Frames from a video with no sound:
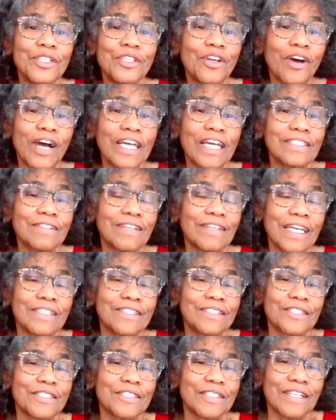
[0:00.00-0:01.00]
you know, I
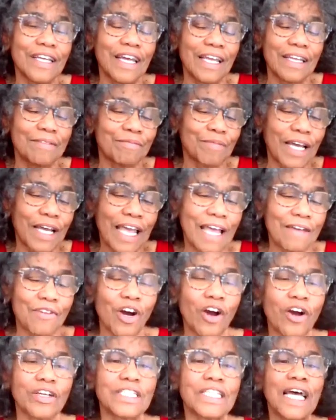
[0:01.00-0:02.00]
have
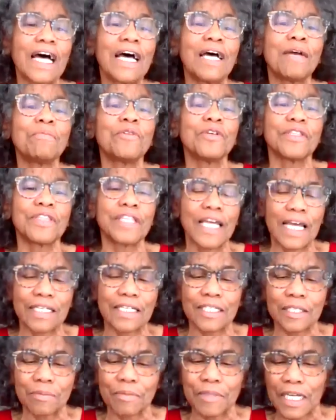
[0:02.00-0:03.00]
a hard time with
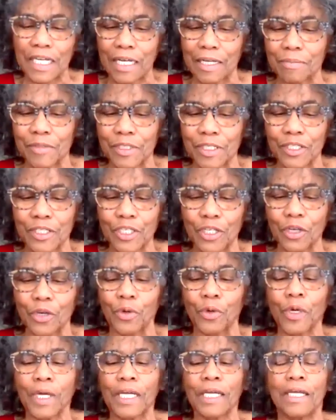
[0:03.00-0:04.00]
that sometimes. And
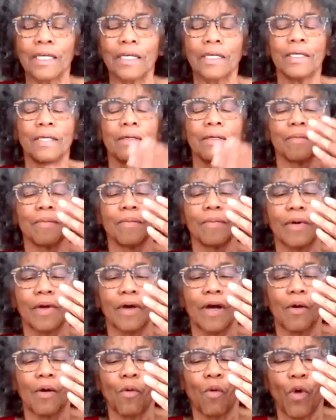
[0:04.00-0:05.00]
so
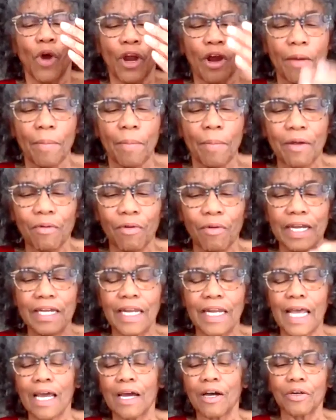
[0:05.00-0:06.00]
where I'm at right
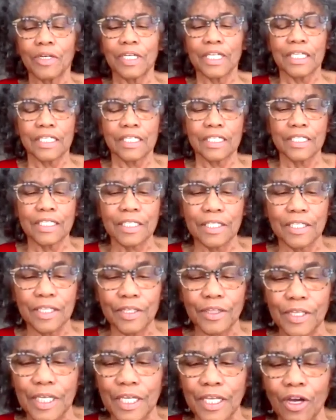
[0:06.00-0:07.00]
now is
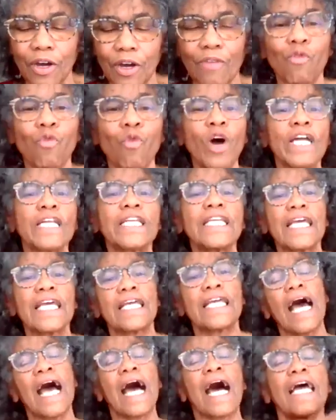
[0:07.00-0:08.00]
the thing of what
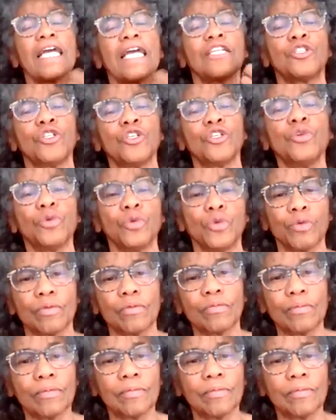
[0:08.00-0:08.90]
can I do